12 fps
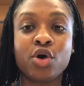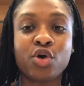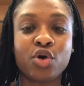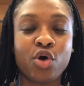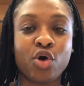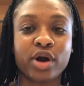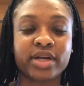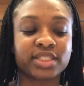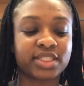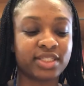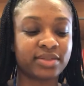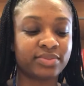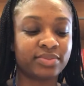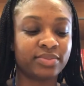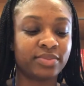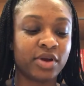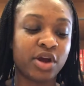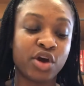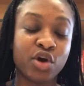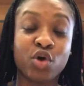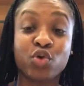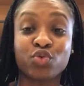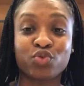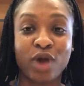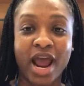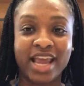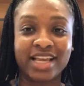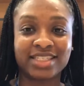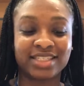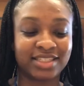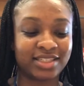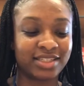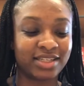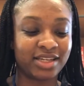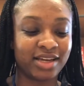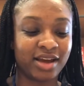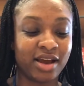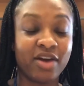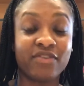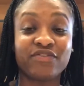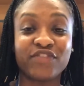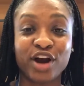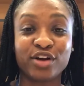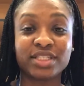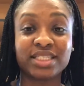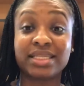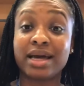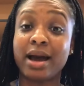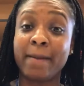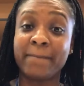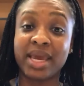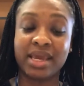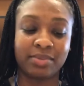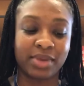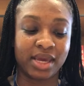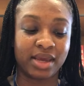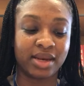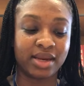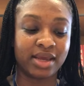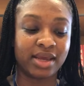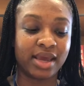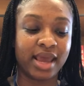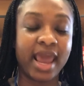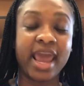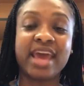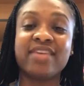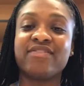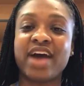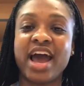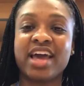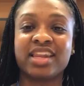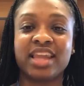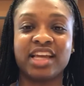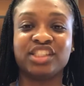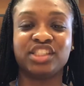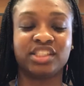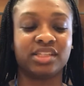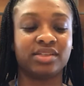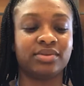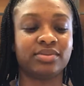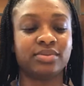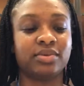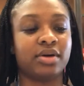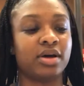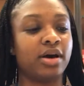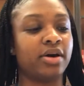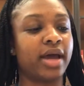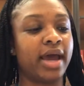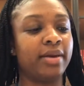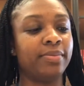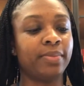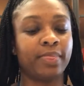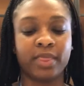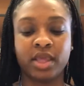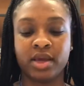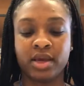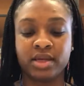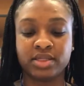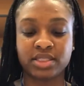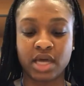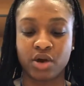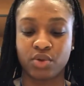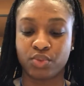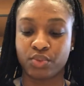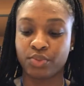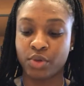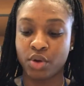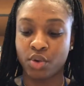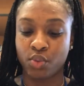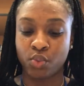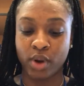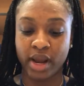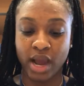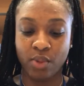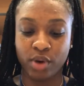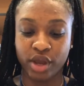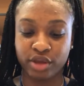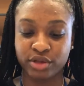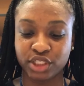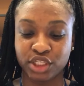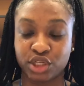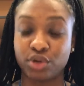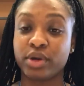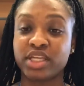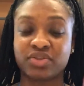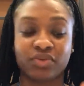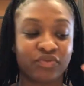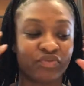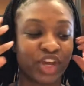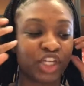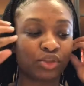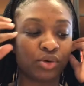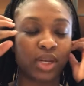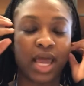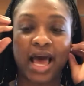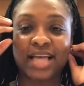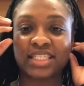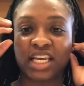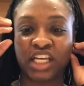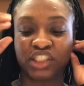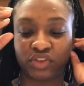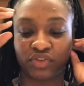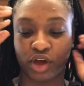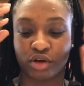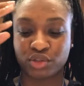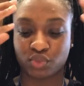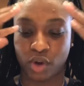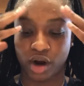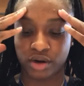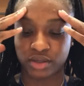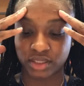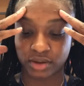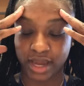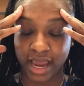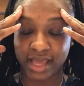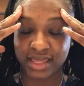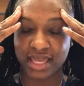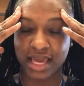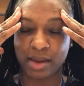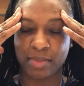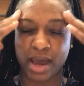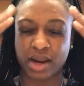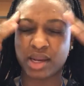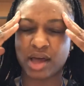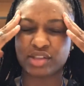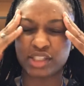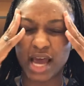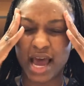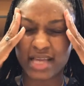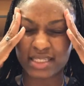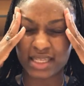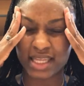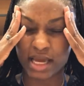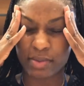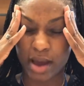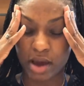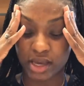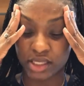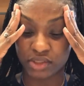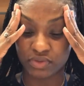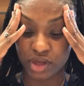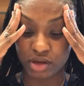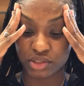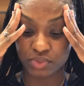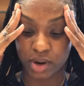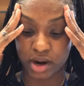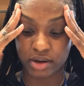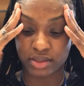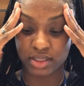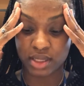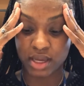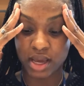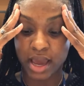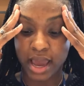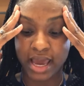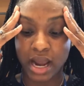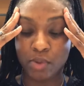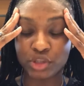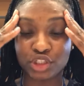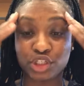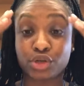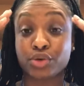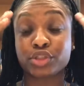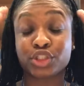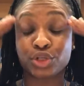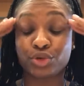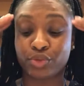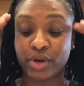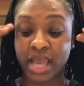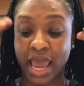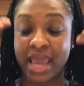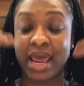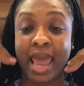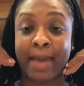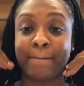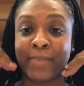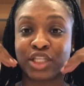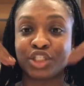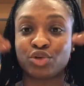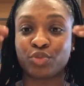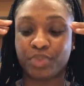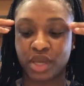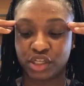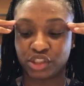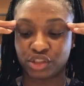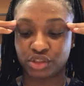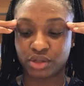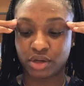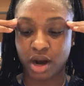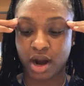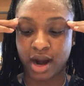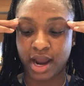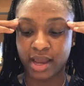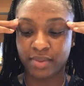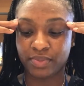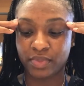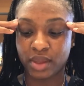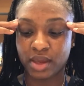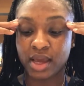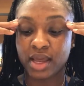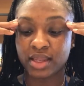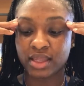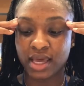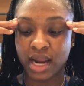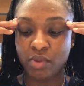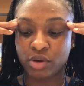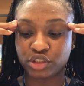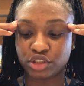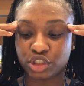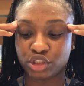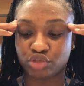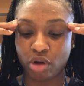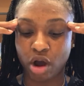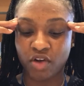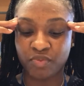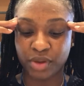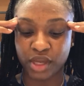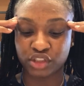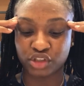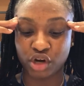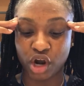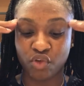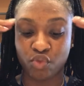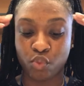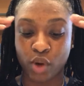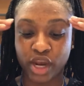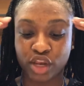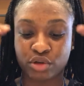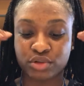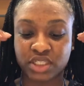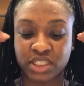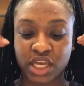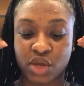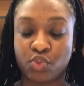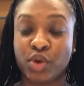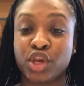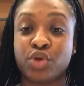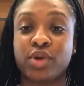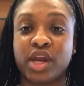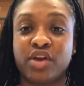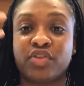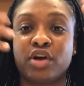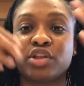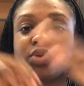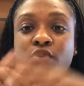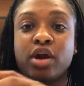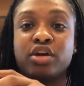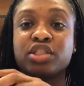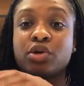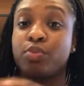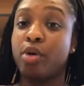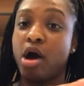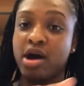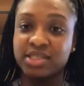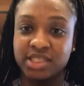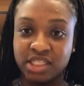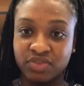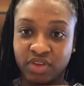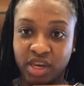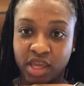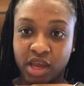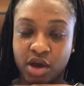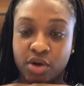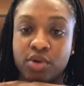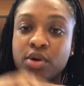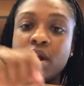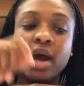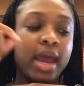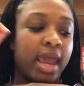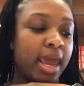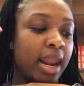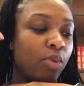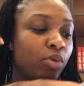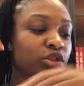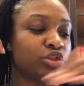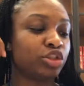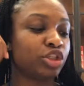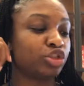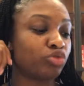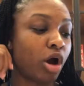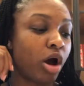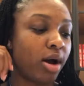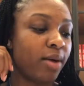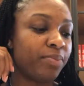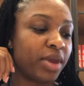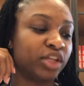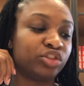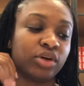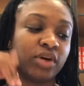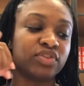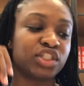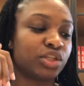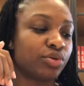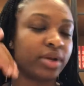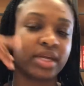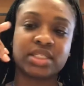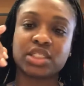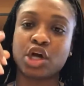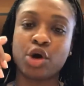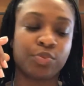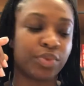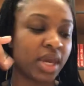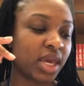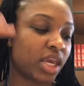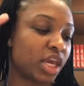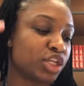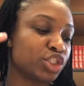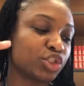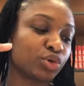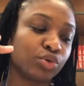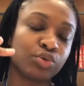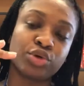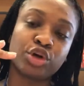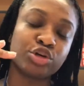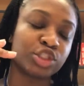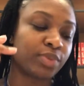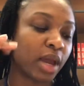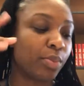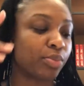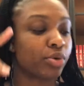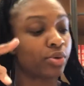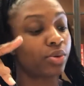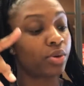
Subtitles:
court, rights, First Amendment, and violation, okay? So what I want you to do is visualize each of those words, okay? Think about it. Close your eyes and think about each of those words. And I want you to create a mental picture, all right? Then I want you to draw a picture of what you see when you hear those words. So pause this video, and I want you to draw a picture of students, opinion, school newspaper,